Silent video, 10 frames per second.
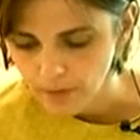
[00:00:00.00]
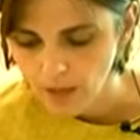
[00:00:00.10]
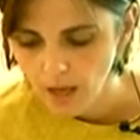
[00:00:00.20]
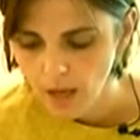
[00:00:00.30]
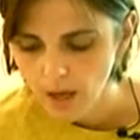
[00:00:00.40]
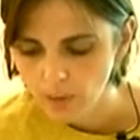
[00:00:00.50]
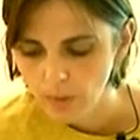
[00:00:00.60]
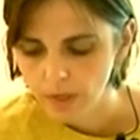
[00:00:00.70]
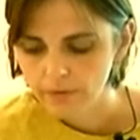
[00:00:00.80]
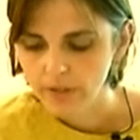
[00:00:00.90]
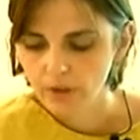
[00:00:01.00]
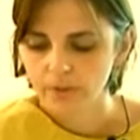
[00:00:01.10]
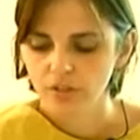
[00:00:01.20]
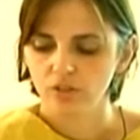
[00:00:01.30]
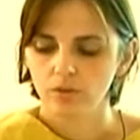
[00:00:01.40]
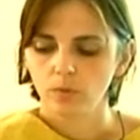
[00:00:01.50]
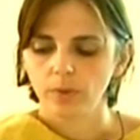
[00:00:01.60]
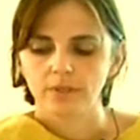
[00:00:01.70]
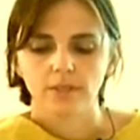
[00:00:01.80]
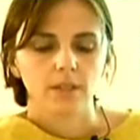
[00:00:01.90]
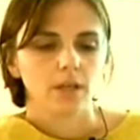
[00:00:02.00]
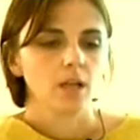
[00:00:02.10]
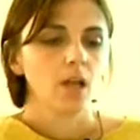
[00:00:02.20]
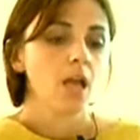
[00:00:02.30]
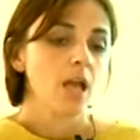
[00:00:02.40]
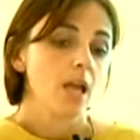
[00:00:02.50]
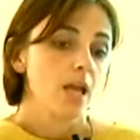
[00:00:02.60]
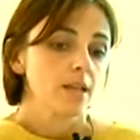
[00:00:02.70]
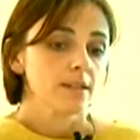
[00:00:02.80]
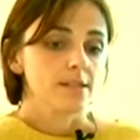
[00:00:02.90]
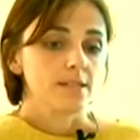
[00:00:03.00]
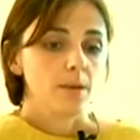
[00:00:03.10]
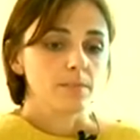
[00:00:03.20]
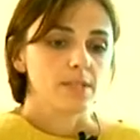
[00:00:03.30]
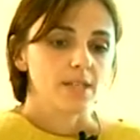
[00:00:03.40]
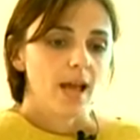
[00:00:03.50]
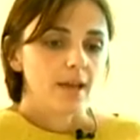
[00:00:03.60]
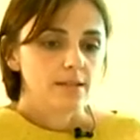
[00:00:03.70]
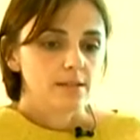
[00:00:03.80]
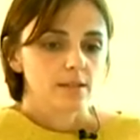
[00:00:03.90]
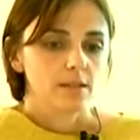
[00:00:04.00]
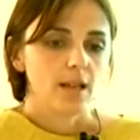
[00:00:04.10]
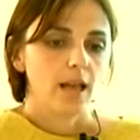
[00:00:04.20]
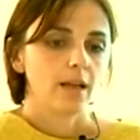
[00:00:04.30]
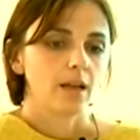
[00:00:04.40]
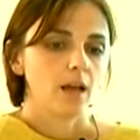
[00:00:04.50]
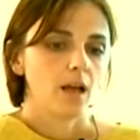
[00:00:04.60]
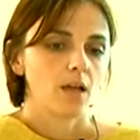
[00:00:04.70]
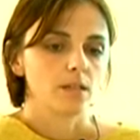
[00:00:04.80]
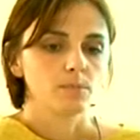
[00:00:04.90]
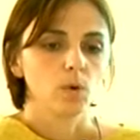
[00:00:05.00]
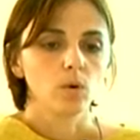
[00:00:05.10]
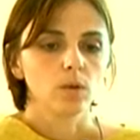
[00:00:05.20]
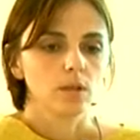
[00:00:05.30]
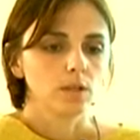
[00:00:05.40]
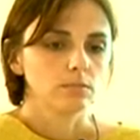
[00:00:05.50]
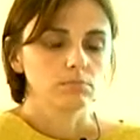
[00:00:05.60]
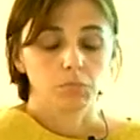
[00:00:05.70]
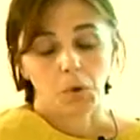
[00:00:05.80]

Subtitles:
We live in a region with the same size like a small